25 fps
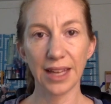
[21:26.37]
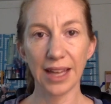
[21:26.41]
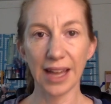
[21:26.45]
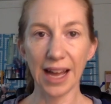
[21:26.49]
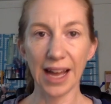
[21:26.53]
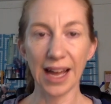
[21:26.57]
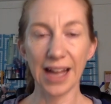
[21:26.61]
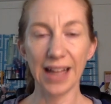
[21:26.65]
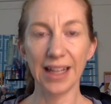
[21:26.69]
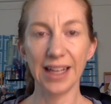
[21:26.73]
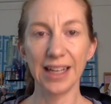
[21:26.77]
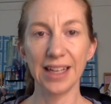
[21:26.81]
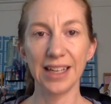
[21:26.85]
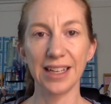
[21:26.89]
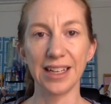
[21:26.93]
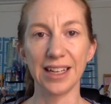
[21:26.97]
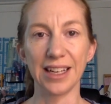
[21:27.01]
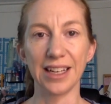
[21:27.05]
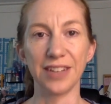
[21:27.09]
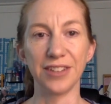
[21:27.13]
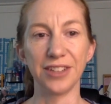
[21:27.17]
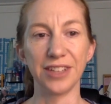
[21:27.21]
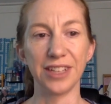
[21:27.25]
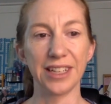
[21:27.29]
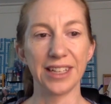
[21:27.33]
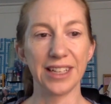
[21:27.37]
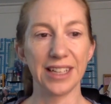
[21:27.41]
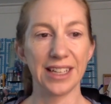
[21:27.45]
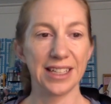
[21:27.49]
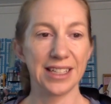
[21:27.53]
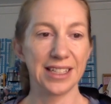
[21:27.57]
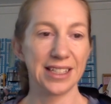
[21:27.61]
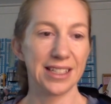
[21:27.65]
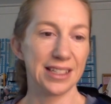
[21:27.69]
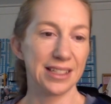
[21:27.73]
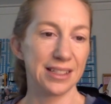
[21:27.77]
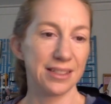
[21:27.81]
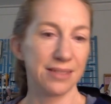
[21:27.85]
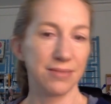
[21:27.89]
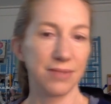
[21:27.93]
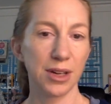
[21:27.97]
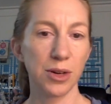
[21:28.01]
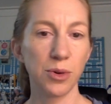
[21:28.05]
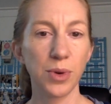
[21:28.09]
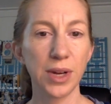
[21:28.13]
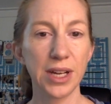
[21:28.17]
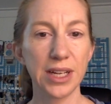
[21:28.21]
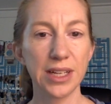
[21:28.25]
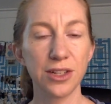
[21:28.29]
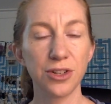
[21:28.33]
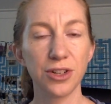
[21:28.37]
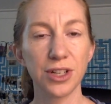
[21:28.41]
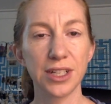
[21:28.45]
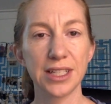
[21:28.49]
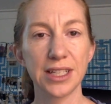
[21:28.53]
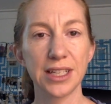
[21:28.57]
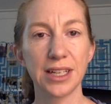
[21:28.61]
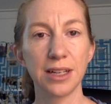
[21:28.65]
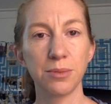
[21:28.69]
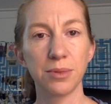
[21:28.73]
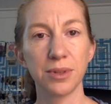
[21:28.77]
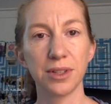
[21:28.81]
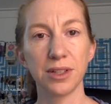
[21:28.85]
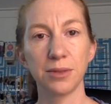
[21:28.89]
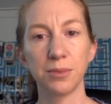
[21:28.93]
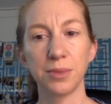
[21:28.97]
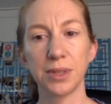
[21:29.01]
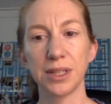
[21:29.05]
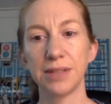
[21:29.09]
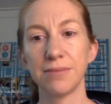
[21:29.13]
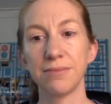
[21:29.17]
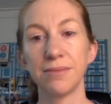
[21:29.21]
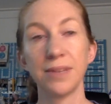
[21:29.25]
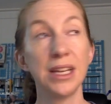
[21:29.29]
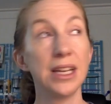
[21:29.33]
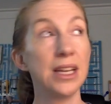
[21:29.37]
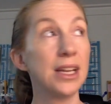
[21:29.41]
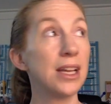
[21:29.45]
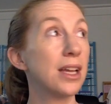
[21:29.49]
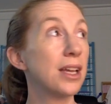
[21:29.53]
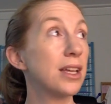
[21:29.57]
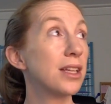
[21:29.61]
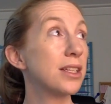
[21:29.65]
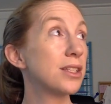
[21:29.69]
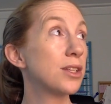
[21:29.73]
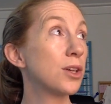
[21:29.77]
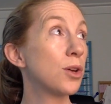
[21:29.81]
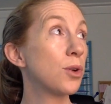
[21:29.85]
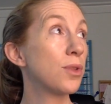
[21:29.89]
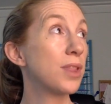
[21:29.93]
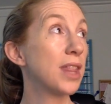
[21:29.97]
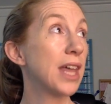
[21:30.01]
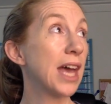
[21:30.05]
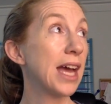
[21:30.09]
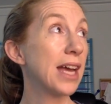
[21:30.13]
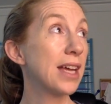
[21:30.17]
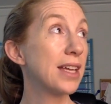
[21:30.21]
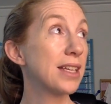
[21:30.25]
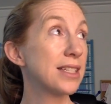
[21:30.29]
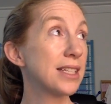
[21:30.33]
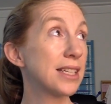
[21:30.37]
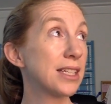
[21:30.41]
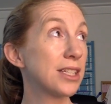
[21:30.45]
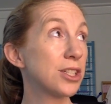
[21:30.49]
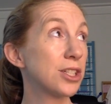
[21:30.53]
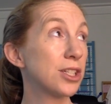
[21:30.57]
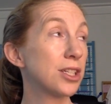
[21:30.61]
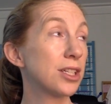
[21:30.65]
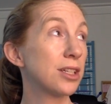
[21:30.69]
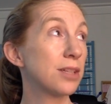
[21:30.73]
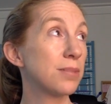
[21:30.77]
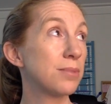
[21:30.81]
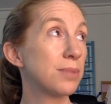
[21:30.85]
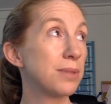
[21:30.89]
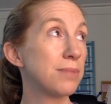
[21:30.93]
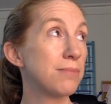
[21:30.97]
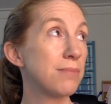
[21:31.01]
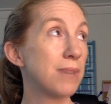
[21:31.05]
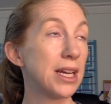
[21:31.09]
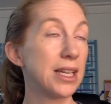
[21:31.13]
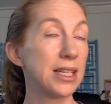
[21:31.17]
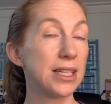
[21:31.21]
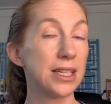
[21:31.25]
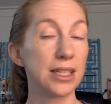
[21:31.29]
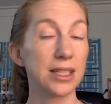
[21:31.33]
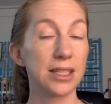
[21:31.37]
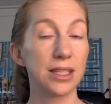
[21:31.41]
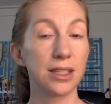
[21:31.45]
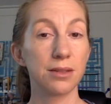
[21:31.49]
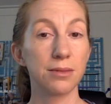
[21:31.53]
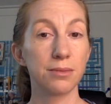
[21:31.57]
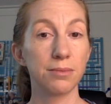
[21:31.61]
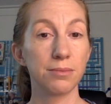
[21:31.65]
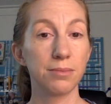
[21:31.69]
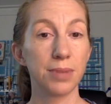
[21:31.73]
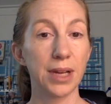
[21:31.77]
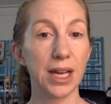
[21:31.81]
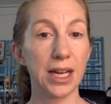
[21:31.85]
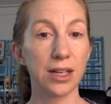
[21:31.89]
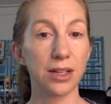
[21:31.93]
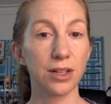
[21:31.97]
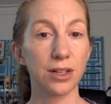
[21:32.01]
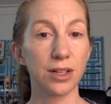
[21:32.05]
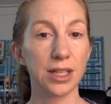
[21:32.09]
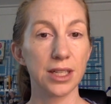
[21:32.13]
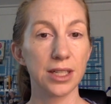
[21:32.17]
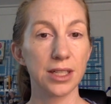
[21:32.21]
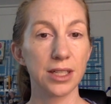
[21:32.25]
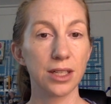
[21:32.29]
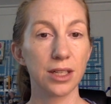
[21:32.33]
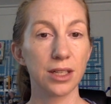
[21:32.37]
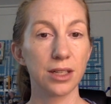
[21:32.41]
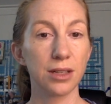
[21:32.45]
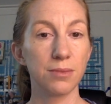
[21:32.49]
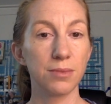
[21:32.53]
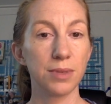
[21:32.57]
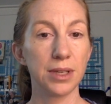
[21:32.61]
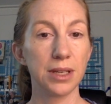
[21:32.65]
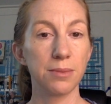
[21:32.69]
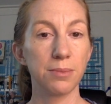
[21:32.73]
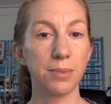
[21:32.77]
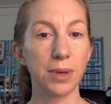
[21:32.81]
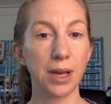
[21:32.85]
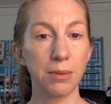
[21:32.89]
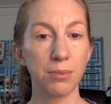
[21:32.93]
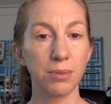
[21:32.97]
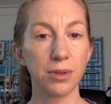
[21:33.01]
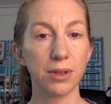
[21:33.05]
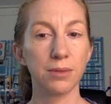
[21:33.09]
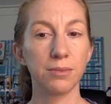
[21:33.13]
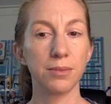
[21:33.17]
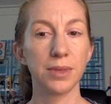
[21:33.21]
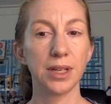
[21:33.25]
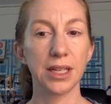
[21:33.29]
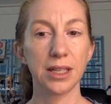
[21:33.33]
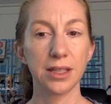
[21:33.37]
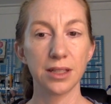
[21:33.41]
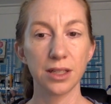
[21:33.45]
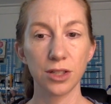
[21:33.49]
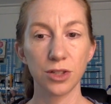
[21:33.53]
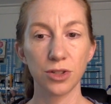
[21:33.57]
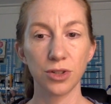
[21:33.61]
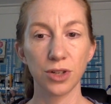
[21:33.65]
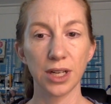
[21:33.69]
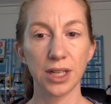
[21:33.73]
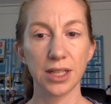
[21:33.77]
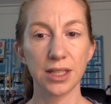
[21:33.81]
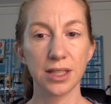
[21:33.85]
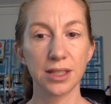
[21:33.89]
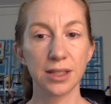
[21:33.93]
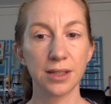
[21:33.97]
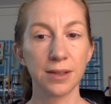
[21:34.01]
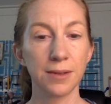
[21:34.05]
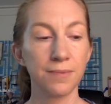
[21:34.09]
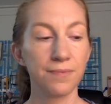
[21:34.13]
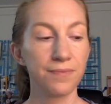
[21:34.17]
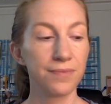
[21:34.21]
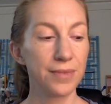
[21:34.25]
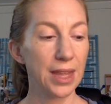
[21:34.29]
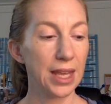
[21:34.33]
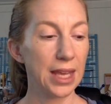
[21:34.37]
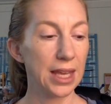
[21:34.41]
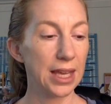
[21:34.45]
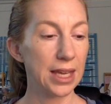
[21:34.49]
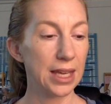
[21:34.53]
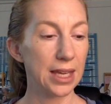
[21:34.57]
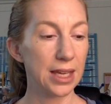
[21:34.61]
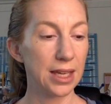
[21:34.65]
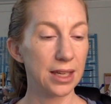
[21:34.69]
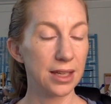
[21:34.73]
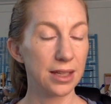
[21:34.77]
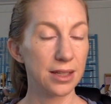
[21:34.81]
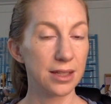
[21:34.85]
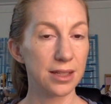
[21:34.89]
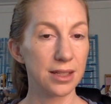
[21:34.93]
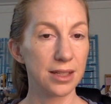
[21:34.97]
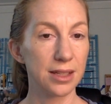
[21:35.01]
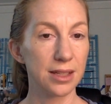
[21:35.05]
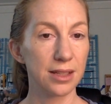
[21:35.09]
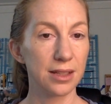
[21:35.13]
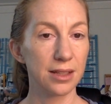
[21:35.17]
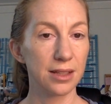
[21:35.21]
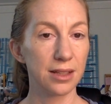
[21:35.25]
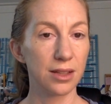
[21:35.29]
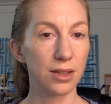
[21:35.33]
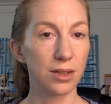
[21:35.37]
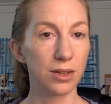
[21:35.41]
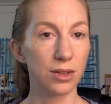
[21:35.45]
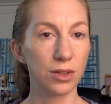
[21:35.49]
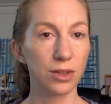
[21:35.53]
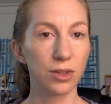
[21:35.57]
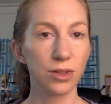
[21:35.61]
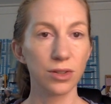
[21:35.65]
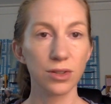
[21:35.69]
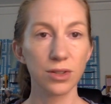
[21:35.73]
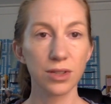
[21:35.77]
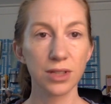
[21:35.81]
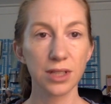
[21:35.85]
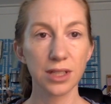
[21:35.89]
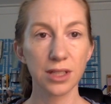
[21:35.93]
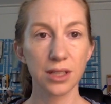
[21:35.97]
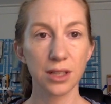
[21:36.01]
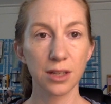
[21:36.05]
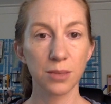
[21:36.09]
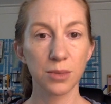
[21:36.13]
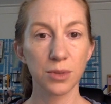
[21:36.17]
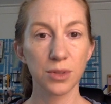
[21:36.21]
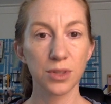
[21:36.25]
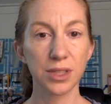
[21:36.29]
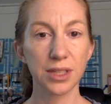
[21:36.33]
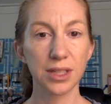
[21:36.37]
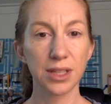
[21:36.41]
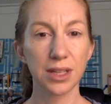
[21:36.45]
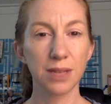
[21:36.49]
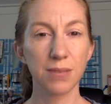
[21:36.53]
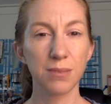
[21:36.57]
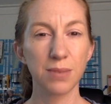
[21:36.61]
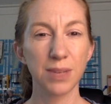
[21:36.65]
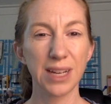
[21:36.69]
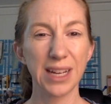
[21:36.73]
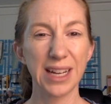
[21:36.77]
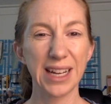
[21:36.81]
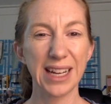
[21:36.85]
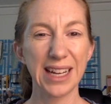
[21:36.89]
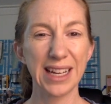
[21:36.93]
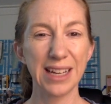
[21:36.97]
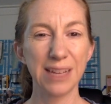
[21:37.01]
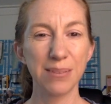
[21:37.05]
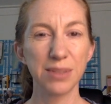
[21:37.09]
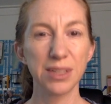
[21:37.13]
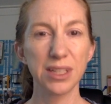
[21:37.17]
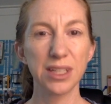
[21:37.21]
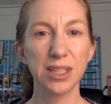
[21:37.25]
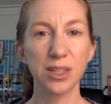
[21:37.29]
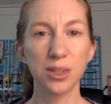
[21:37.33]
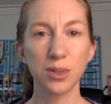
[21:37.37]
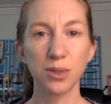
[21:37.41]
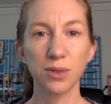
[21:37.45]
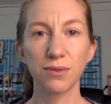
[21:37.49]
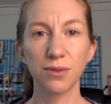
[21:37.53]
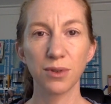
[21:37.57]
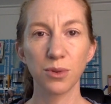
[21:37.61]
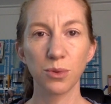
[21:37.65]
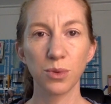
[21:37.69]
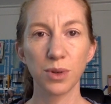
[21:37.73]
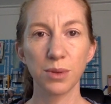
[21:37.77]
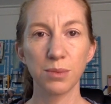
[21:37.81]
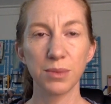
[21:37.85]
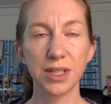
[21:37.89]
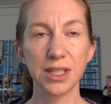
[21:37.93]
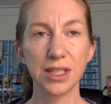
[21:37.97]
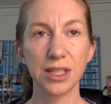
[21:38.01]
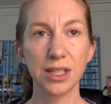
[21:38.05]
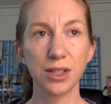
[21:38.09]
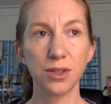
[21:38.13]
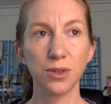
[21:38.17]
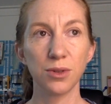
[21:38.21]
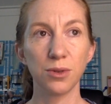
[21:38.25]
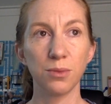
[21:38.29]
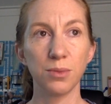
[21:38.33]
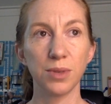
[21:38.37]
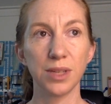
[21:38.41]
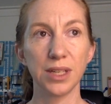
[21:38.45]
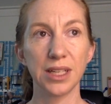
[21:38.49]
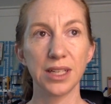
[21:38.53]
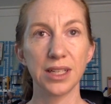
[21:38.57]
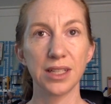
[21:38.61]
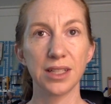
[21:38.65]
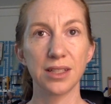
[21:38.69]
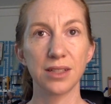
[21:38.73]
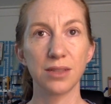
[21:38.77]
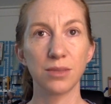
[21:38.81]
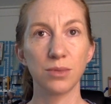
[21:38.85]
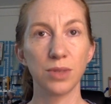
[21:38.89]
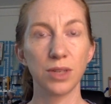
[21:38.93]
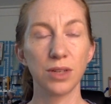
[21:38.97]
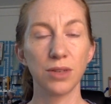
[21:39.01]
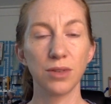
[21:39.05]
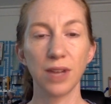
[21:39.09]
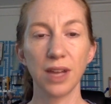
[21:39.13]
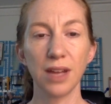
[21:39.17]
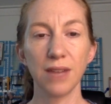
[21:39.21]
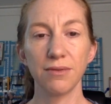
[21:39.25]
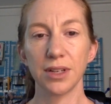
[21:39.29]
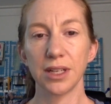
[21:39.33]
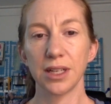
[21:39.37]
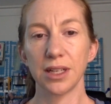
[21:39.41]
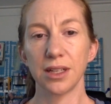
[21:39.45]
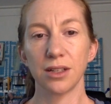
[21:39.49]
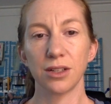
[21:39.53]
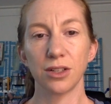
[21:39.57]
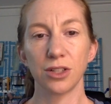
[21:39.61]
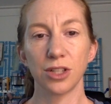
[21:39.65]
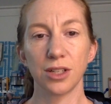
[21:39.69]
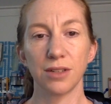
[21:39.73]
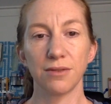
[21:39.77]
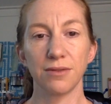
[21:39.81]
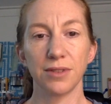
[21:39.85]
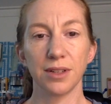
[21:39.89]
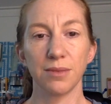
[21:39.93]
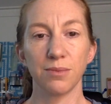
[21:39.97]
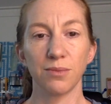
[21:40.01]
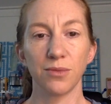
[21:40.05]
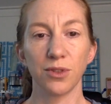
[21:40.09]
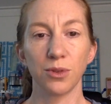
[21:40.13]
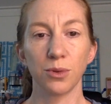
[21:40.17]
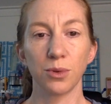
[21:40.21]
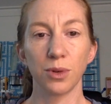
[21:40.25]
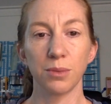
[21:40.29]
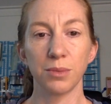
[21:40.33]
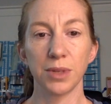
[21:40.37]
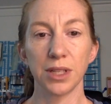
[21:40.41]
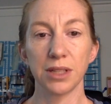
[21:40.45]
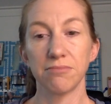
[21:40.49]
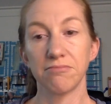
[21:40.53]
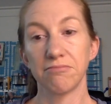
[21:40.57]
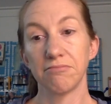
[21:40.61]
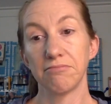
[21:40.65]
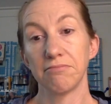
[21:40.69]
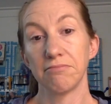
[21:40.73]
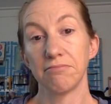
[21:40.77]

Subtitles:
I like a cowl neck. It's a way to dress it up a little bit. So that is actually going to be my next pattern. It's going to be a peplum and a dress. And the girls is almost done, but I am going to do it for women too because we don't have a handkerchief hem for women.